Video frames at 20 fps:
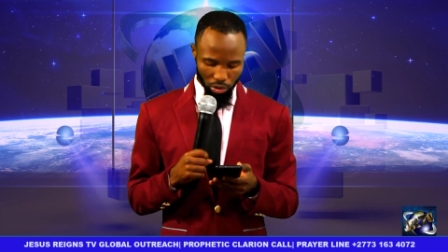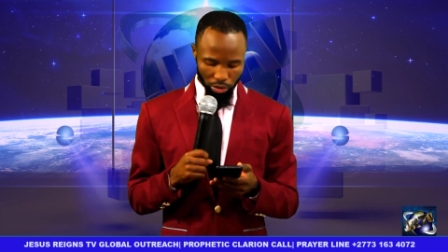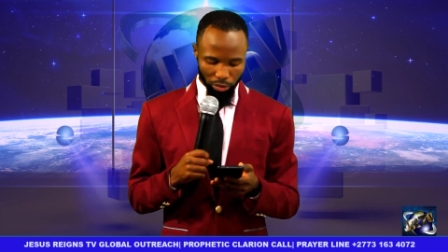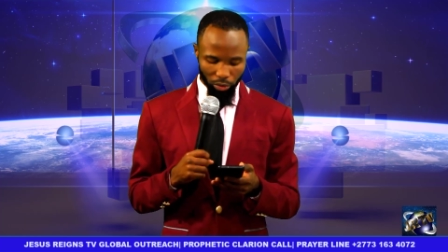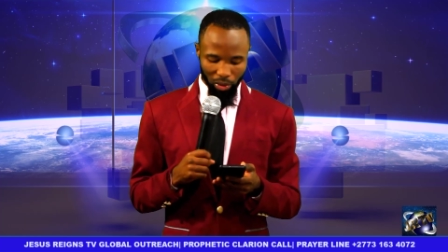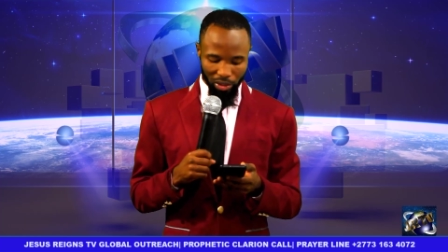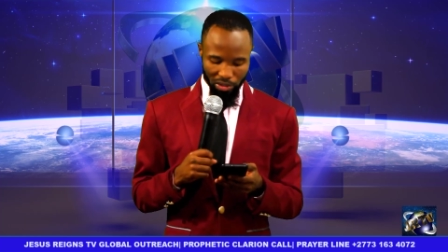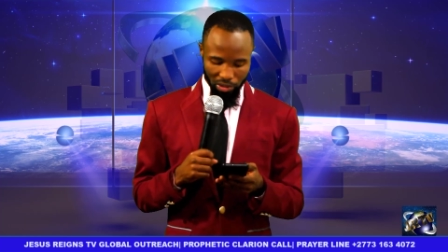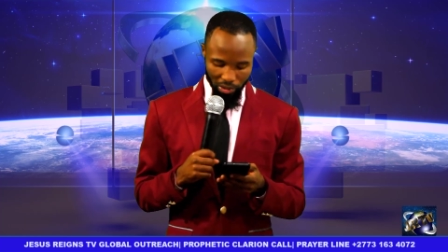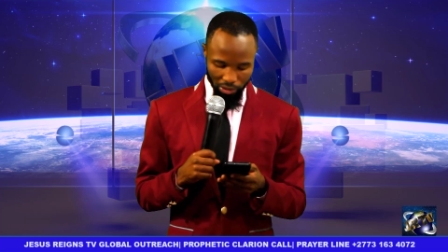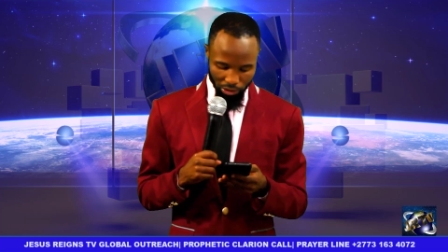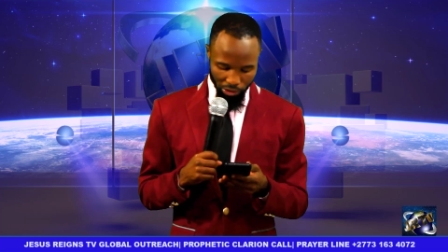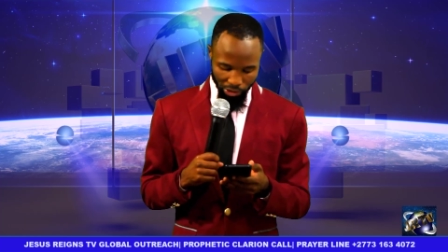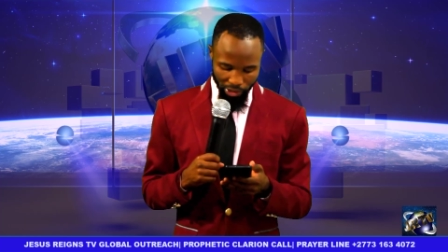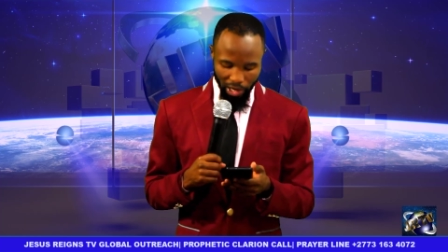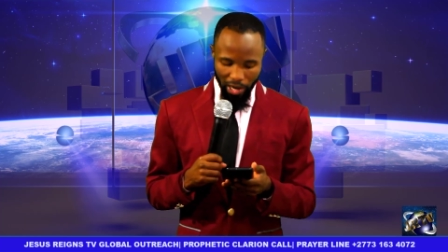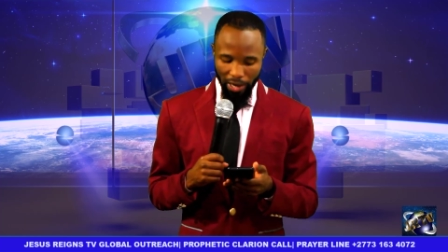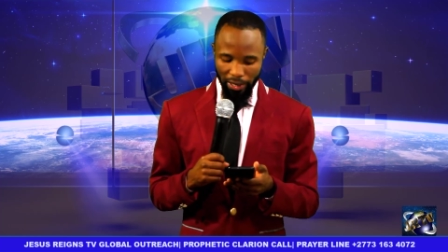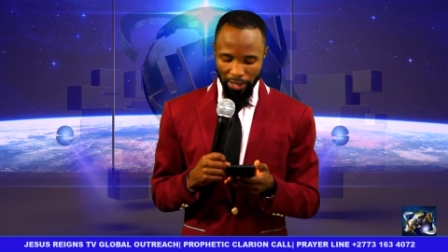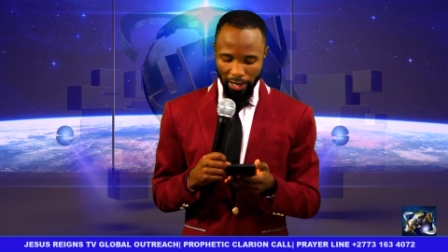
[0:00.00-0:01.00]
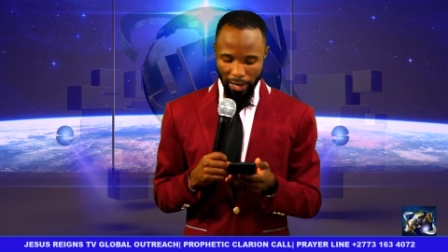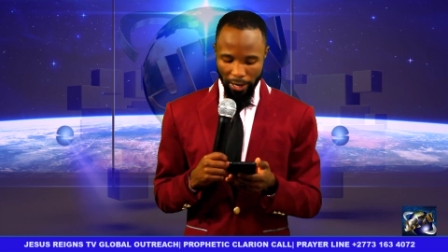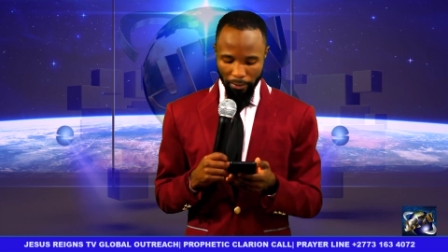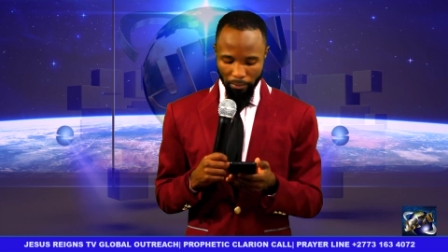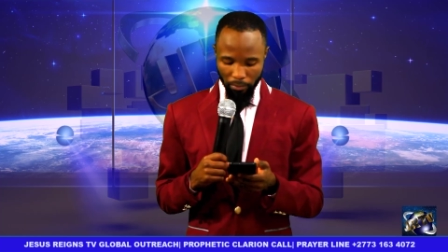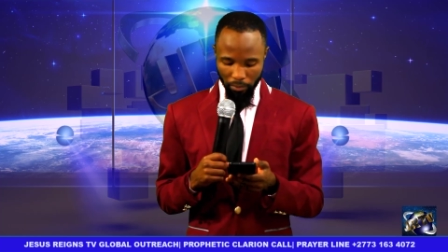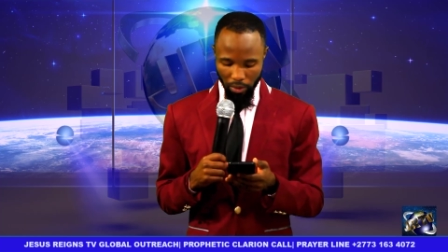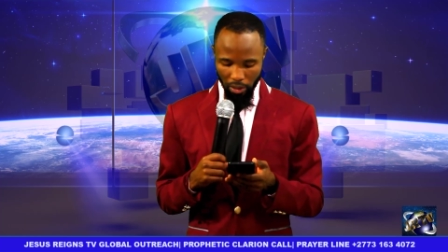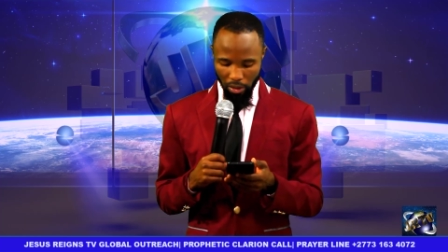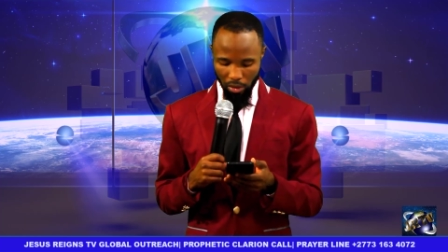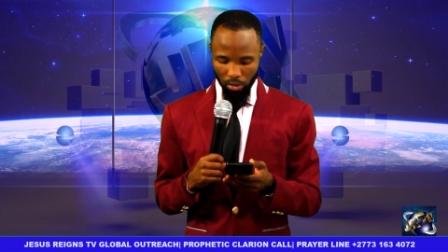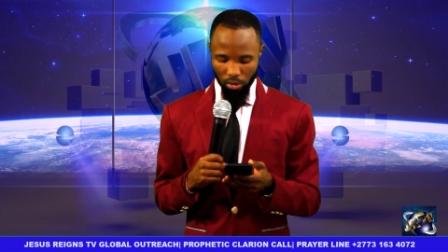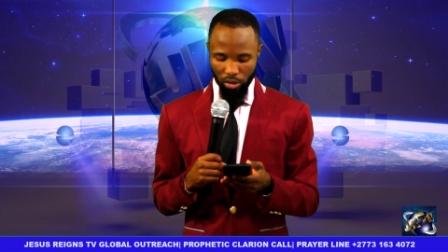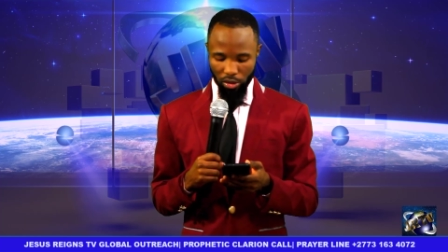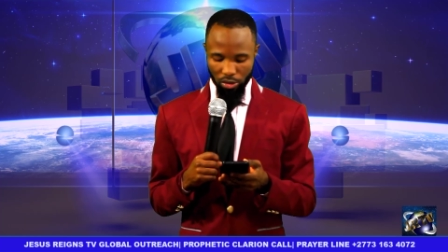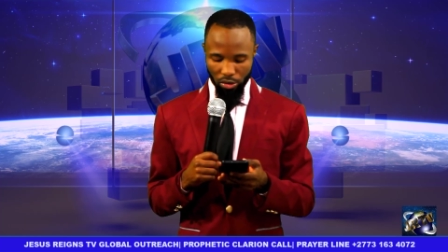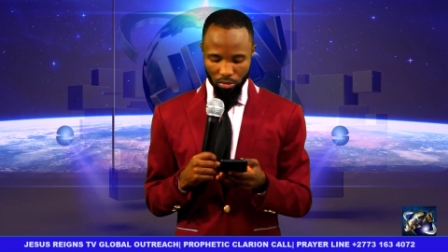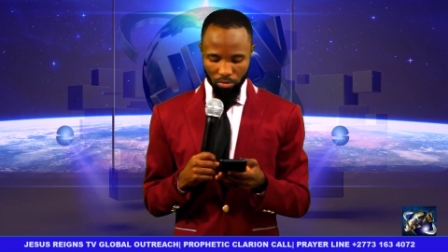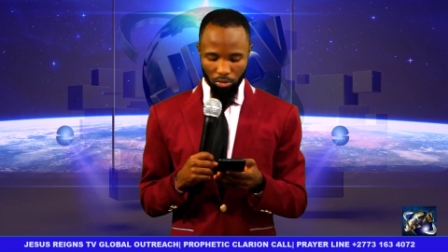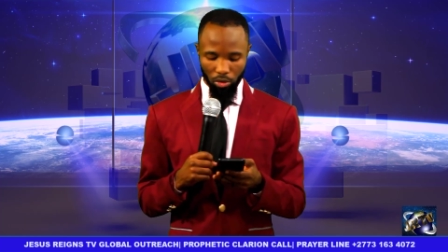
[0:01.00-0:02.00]
So it was 3 a.m. in
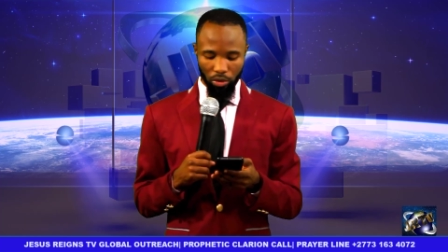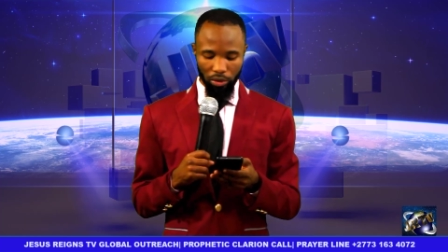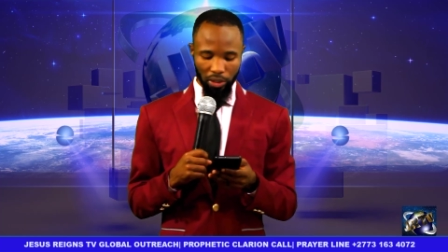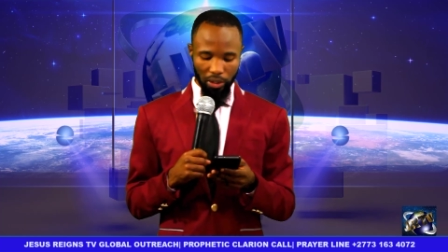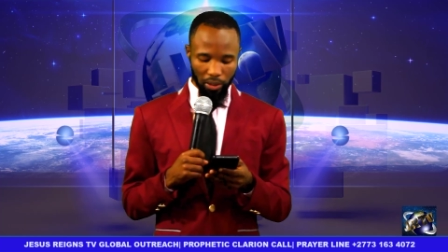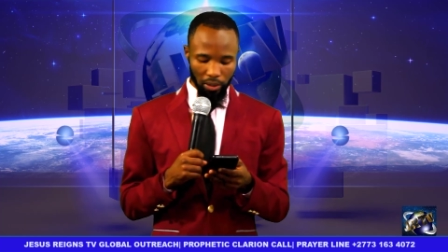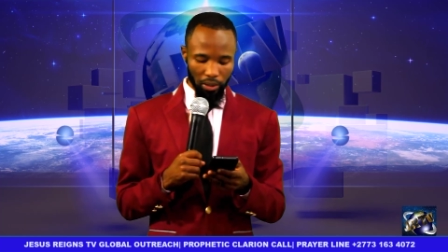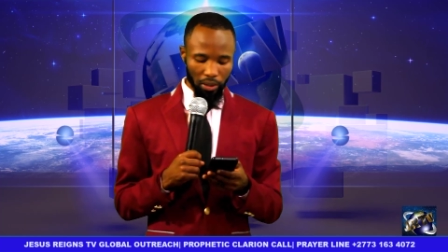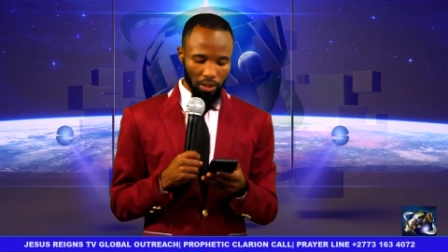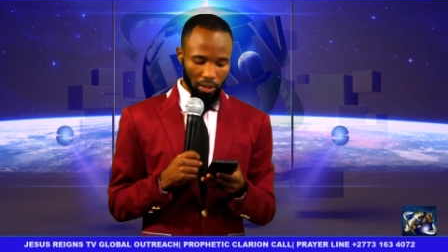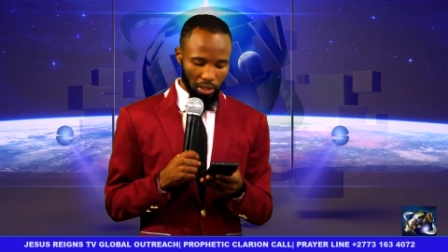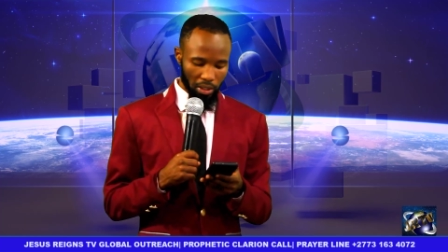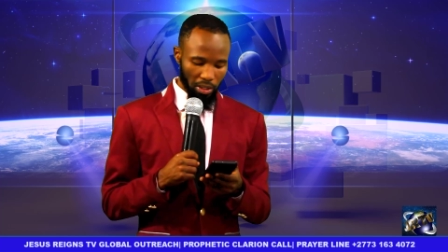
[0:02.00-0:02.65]
this morning